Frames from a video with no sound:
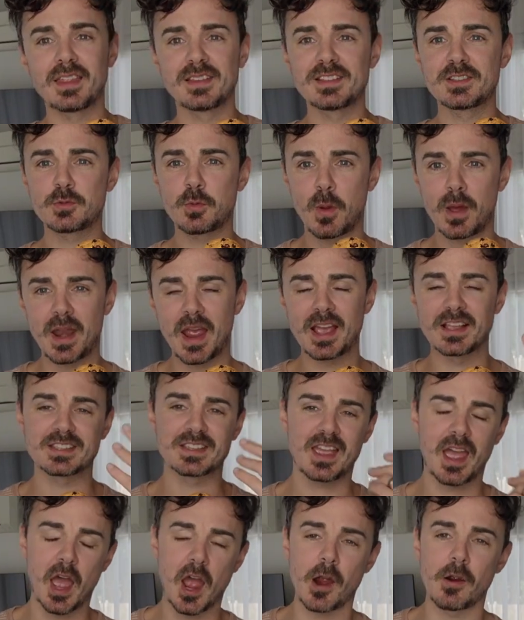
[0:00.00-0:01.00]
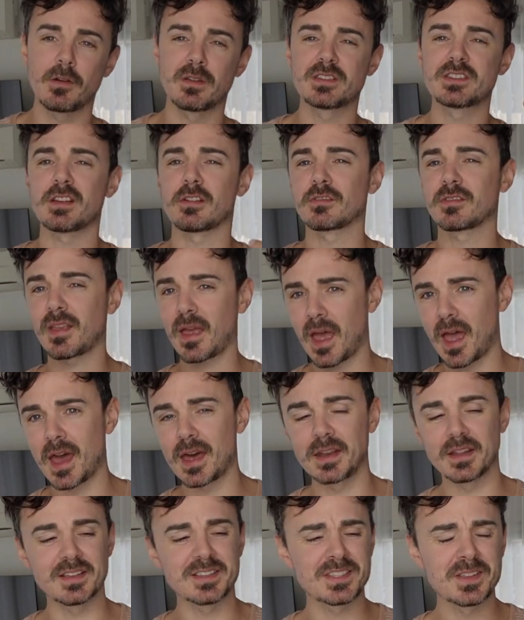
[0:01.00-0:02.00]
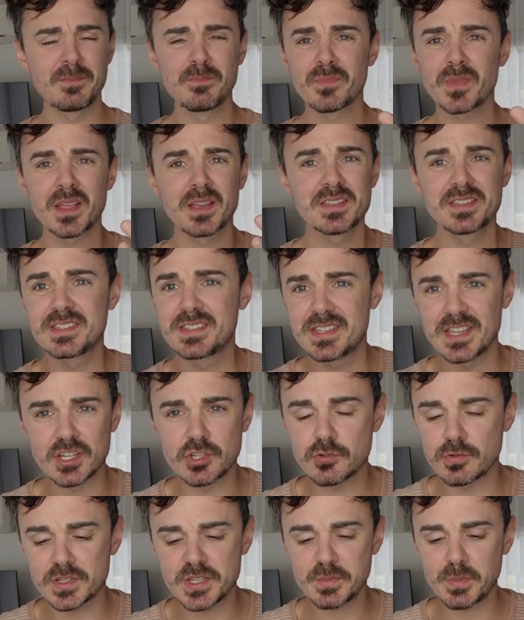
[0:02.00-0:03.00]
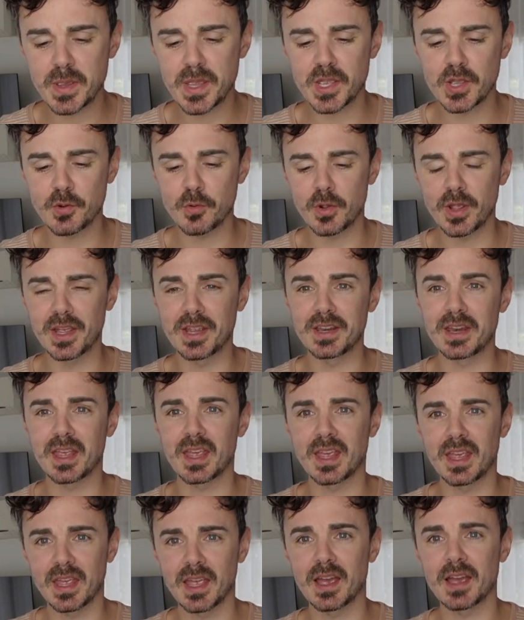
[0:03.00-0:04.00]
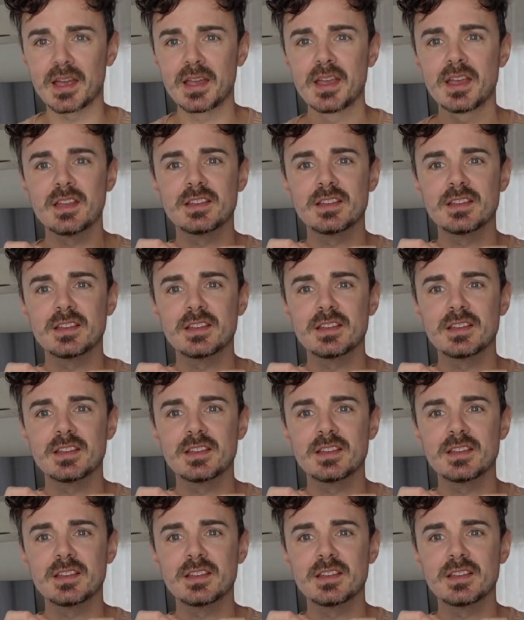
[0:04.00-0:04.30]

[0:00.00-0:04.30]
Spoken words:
This one has currant, sultanas, citrus peel in here.